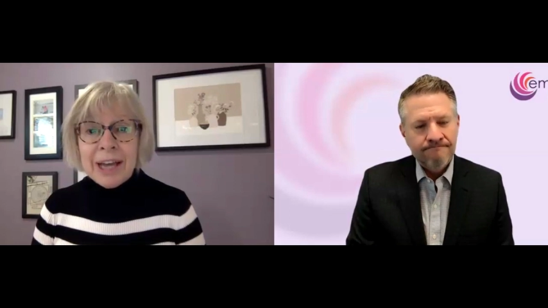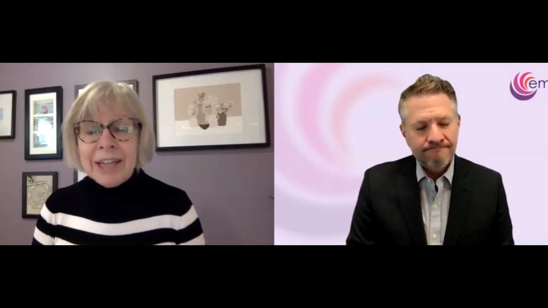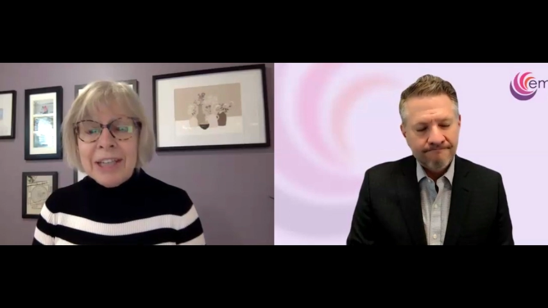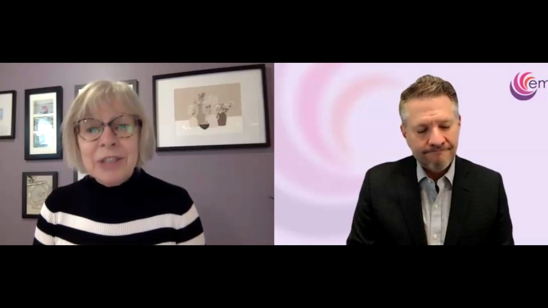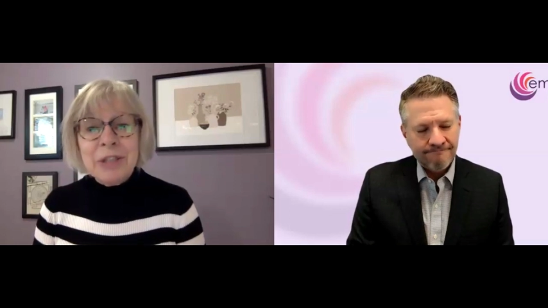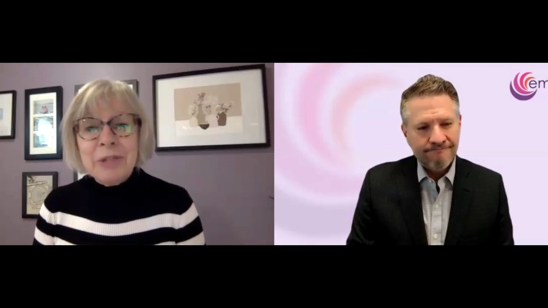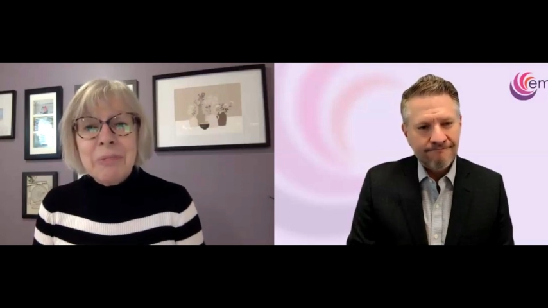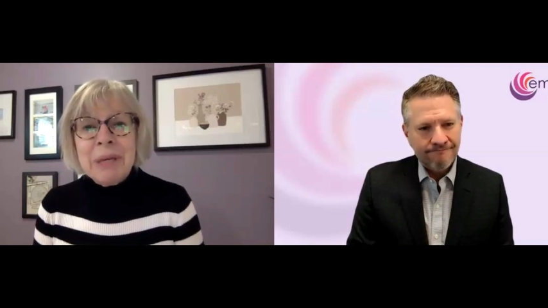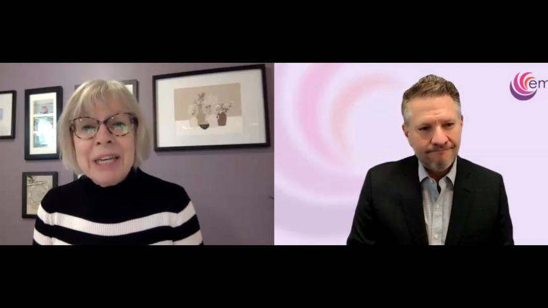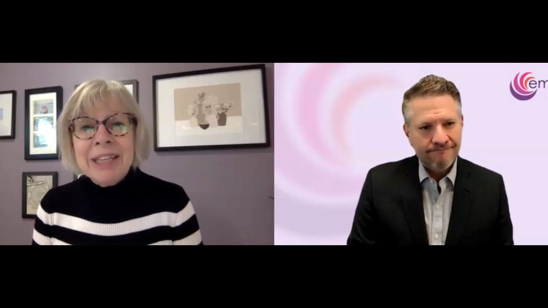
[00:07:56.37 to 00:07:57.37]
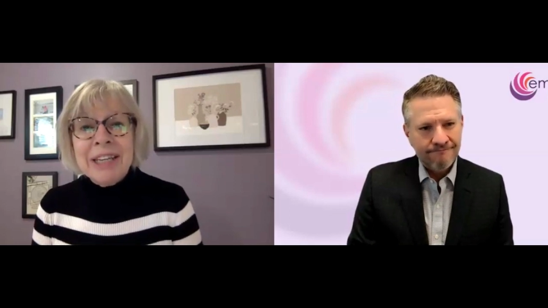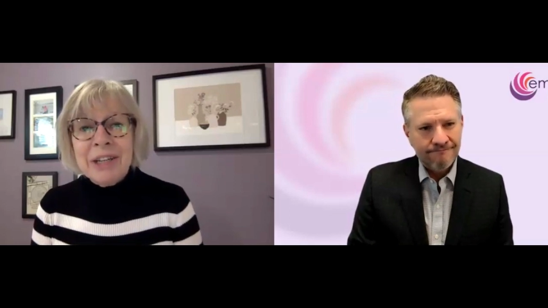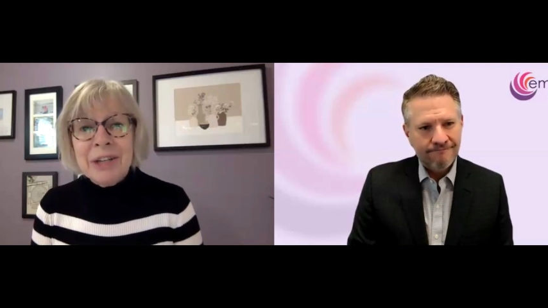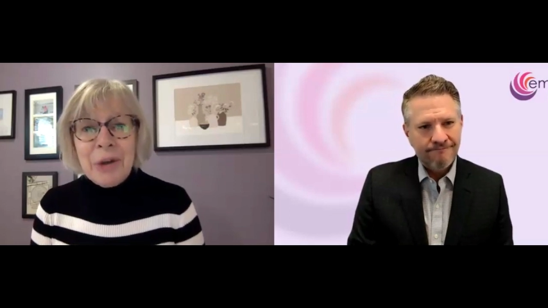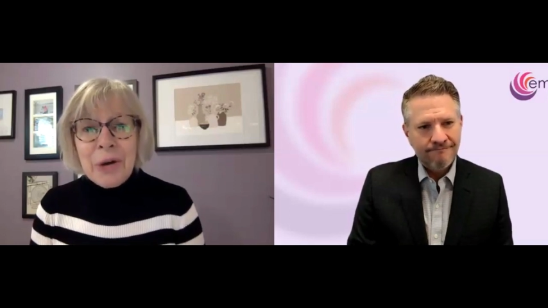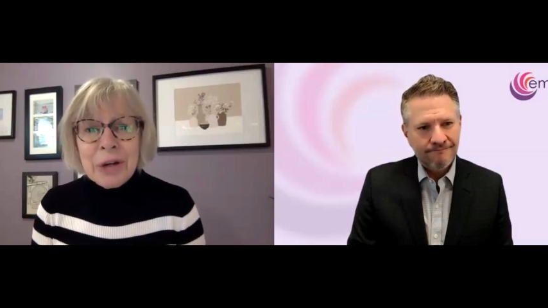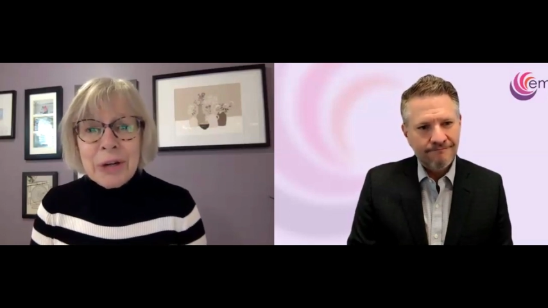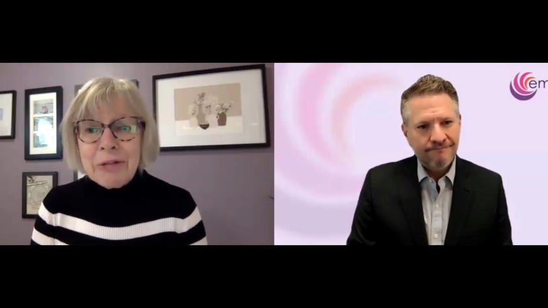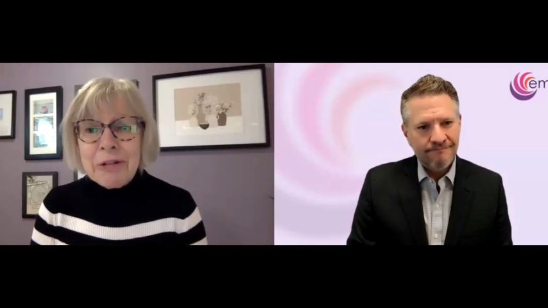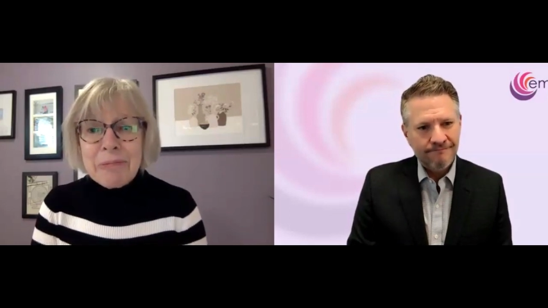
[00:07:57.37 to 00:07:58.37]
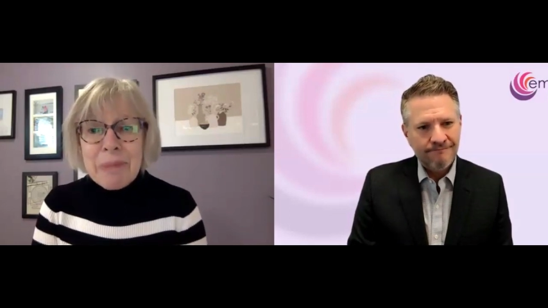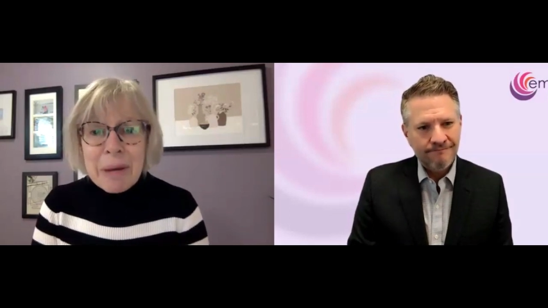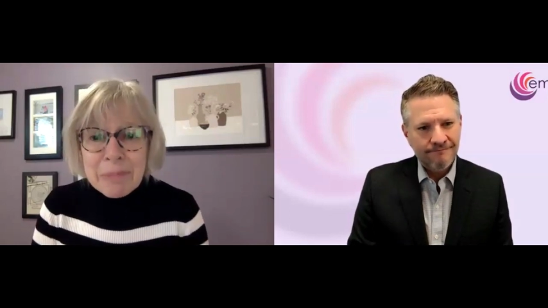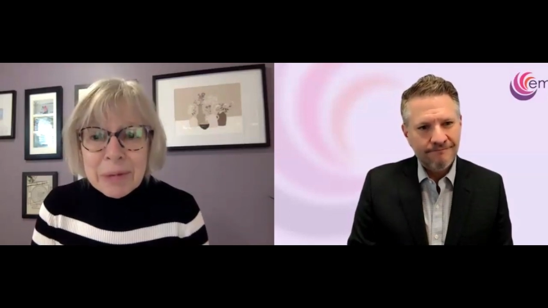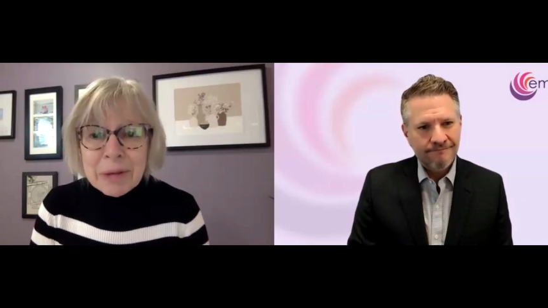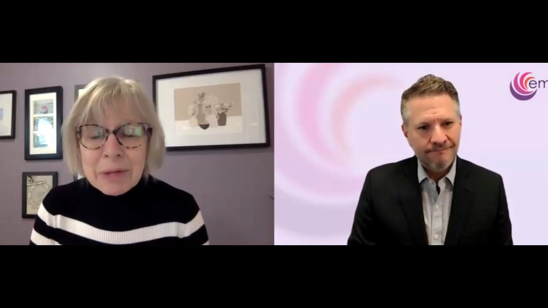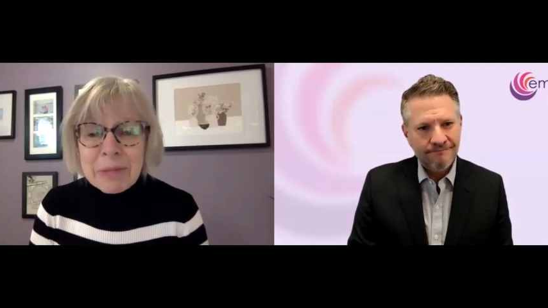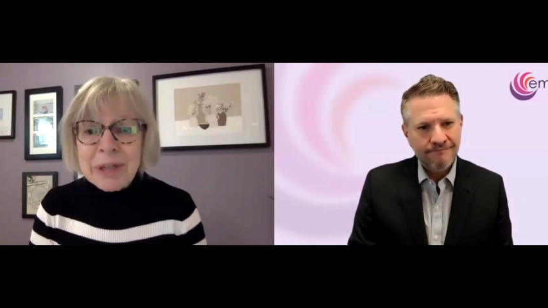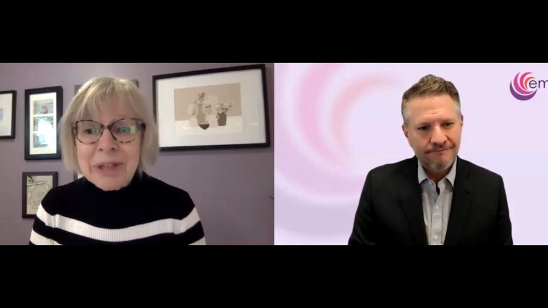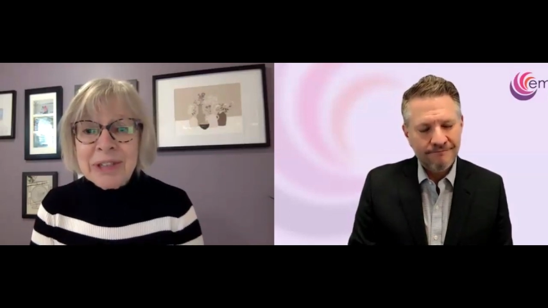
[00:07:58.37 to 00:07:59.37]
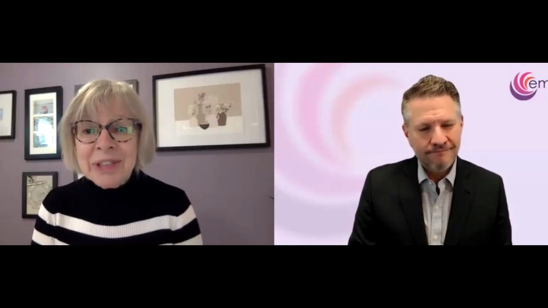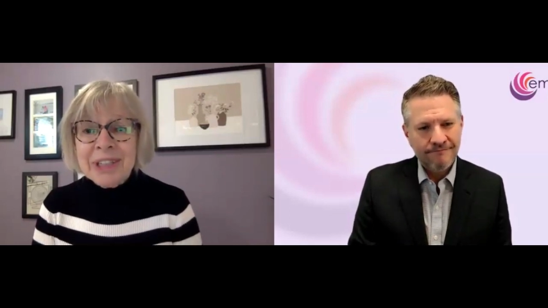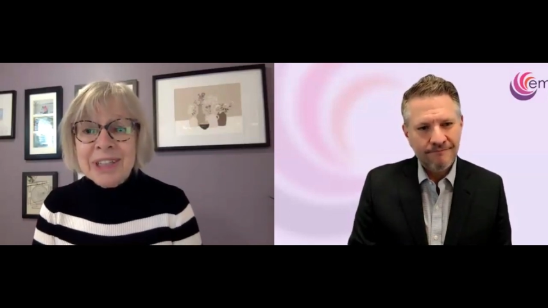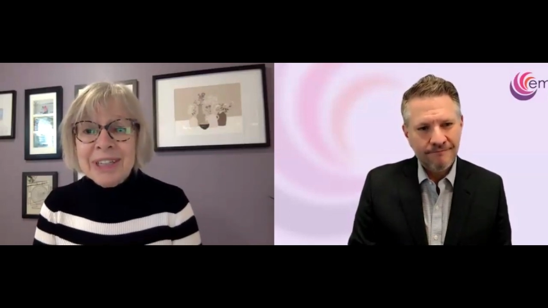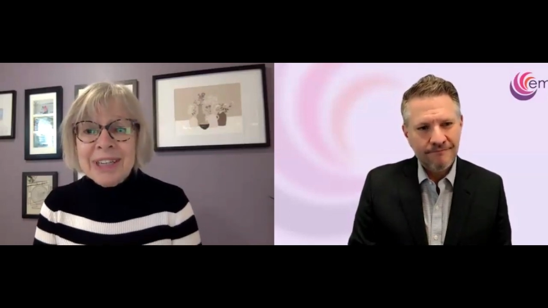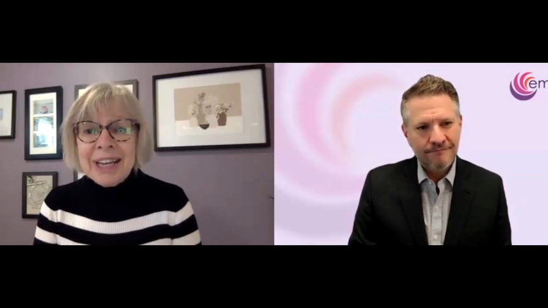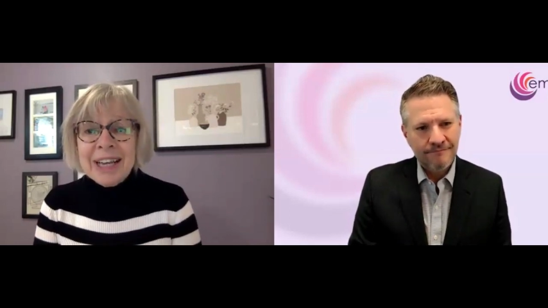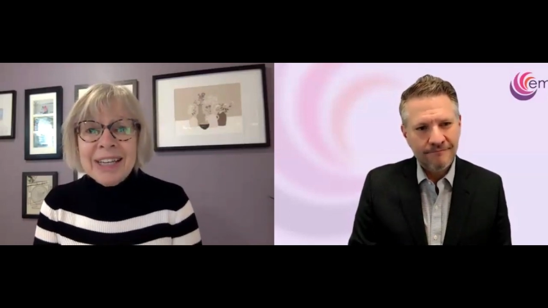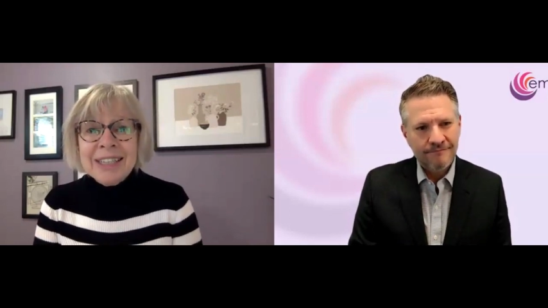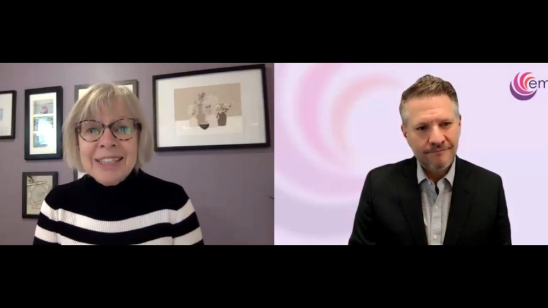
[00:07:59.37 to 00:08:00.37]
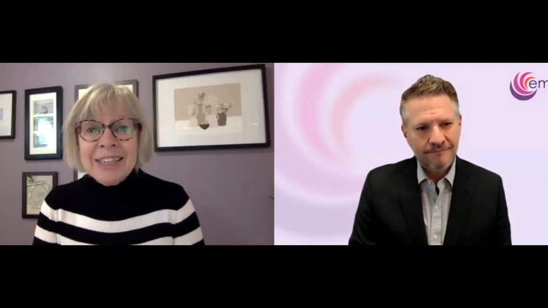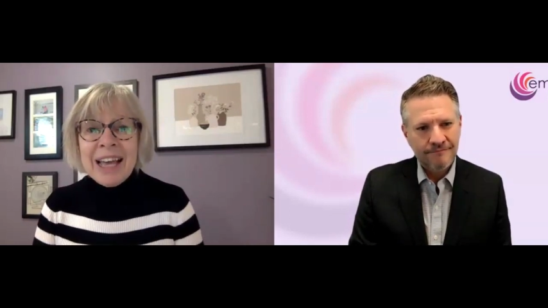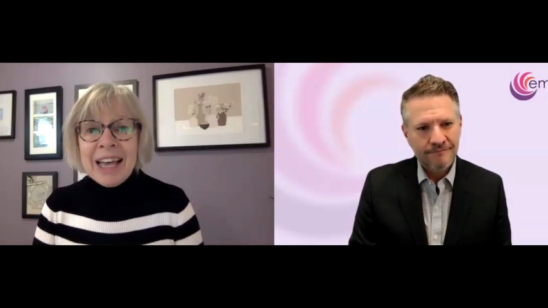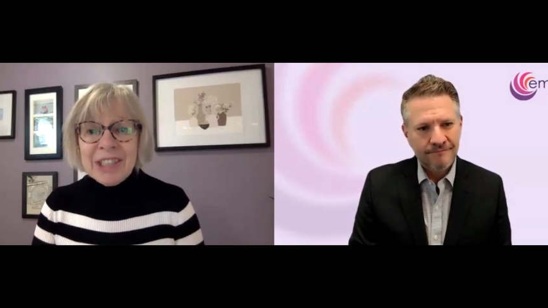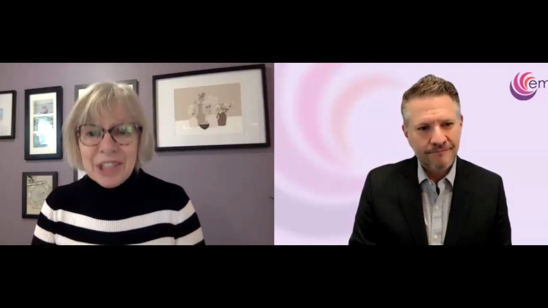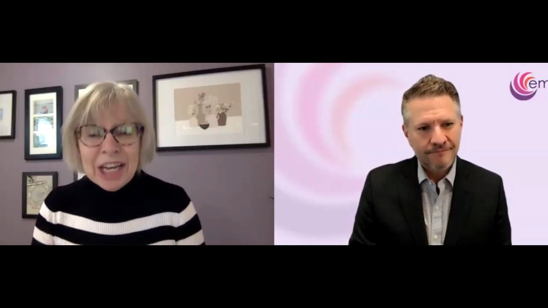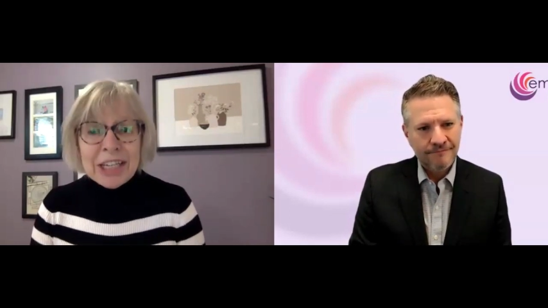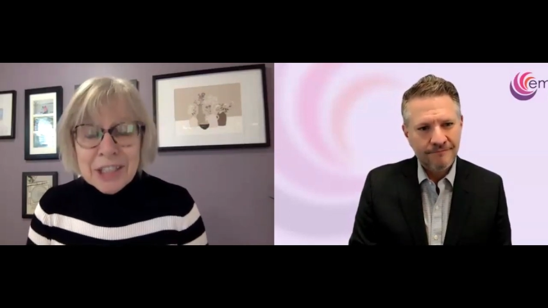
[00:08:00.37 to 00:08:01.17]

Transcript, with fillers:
Speaker 1: And it doesn't mean that you're not going to remember the person and shed